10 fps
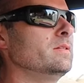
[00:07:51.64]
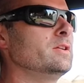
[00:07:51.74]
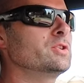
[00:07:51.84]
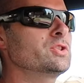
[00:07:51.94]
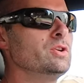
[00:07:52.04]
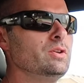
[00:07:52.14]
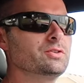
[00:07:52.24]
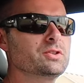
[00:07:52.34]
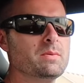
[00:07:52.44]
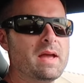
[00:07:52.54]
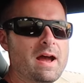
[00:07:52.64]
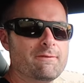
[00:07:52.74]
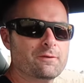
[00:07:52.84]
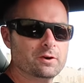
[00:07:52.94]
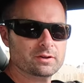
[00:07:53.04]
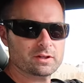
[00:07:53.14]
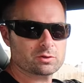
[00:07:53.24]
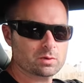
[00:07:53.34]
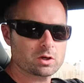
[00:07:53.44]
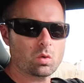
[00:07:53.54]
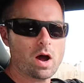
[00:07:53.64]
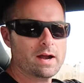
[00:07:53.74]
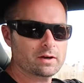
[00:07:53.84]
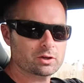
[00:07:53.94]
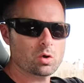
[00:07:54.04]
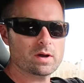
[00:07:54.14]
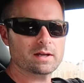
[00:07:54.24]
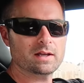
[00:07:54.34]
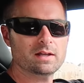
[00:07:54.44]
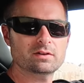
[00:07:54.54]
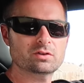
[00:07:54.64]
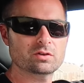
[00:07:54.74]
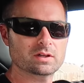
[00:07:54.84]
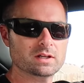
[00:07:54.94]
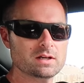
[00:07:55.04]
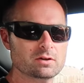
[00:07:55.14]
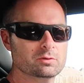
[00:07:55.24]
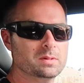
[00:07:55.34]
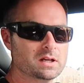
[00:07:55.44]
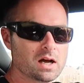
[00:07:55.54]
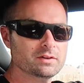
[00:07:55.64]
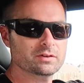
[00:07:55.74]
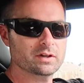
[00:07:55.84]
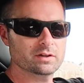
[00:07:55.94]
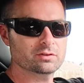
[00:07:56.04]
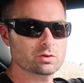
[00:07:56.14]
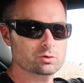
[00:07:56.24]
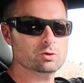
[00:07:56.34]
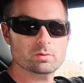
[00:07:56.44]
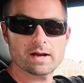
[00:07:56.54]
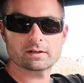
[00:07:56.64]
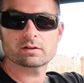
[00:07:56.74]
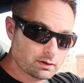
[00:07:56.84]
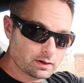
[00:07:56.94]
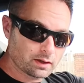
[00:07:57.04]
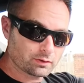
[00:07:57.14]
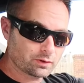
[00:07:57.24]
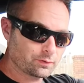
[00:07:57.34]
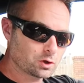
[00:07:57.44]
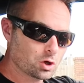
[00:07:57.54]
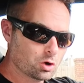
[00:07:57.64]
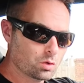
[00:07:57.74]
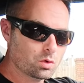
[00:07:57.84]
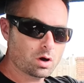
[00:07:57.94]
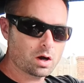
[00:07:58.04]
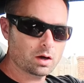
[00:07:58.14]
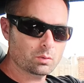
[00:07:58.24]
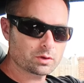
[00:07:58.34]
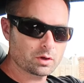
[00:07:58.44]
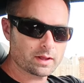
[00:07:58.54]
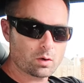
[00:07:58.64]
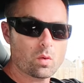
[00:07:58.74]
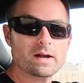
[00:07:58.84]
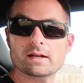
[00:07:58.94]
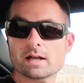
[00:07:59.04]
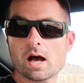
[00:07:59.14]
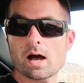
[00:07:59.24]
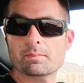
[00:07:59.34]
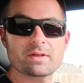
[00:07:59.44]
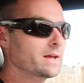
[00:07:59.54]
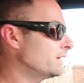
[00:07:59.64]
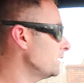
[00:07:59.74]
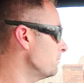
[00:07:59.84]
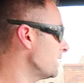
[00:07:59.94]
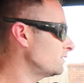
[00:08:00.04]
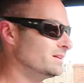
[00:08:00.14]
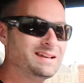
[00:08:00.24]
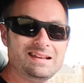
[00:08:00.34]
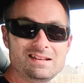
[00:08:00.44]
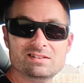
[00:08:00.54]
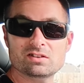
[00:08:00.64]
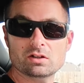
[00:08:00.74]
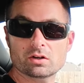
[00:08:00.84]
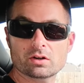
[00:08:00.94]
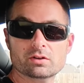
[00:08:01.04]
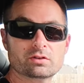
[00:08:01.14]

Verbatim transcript: there's still some effort that's required going into the gears because it is so direct. theory is if you go uh, with a, like a weighted knob that it makes it easier.